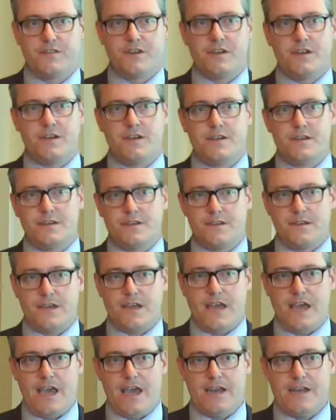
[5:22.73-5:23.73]

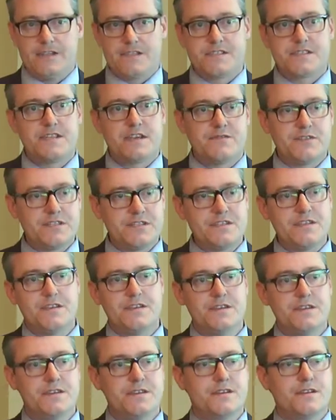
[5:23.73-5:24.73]
added
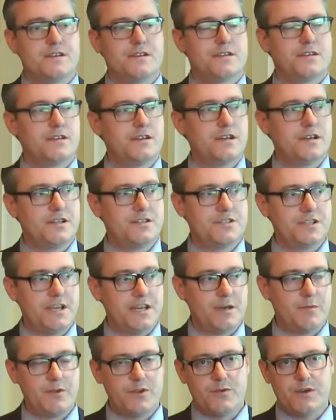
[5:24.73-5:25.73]
17
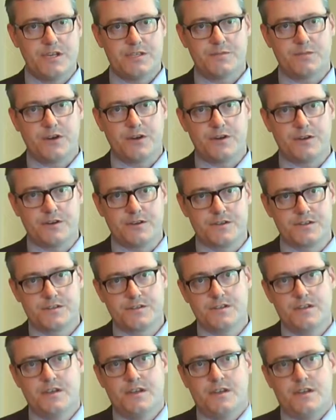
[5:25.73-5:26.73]
JWS partners.